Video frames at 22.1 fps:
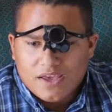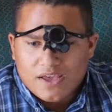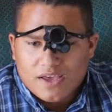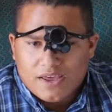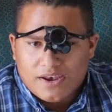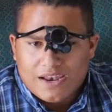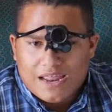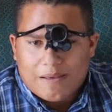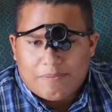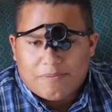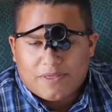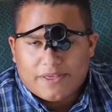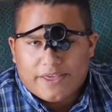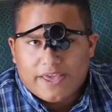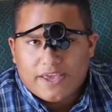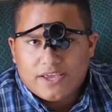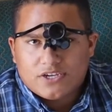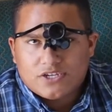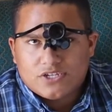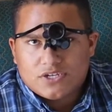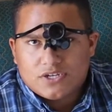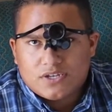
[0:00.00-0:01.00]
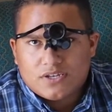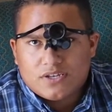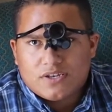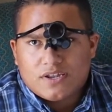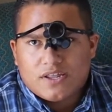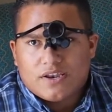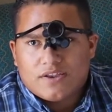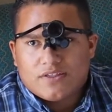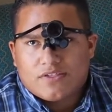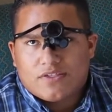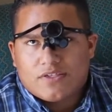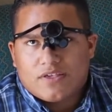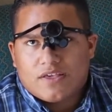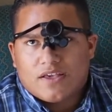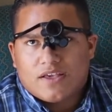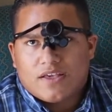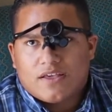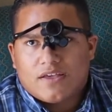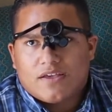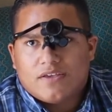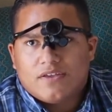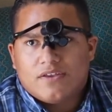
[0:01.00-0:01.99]
an application that is uh,
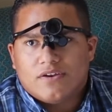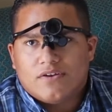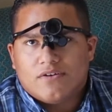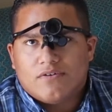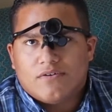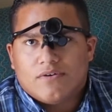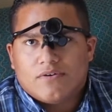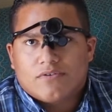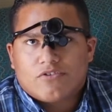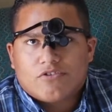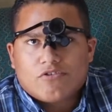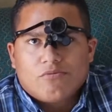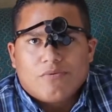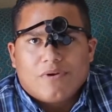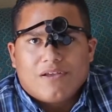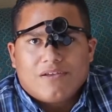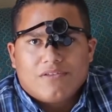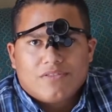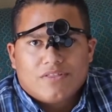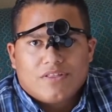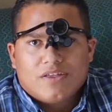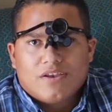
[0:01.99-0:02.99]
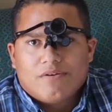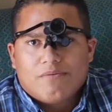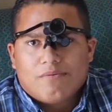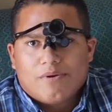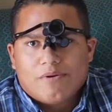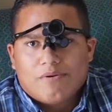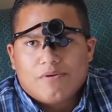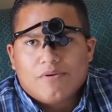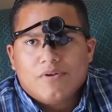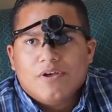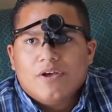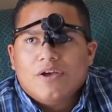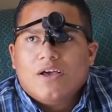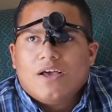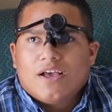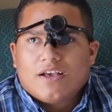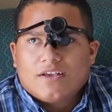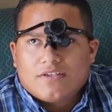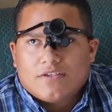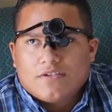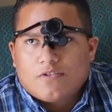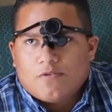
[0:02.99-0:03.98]
uh you know surrounded around
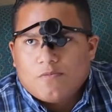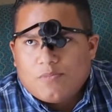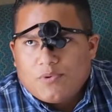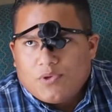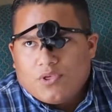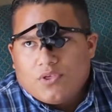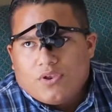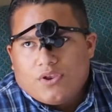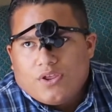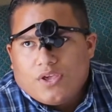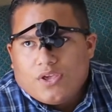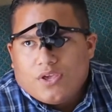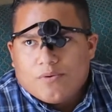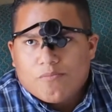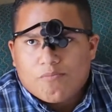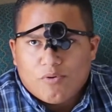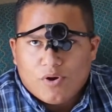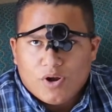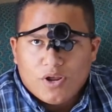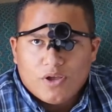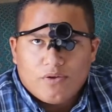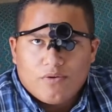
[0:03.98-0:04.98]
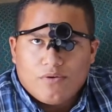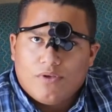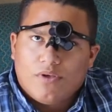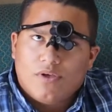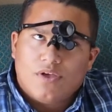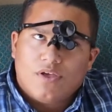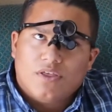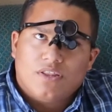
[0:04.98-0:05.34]
accessibility and Braille,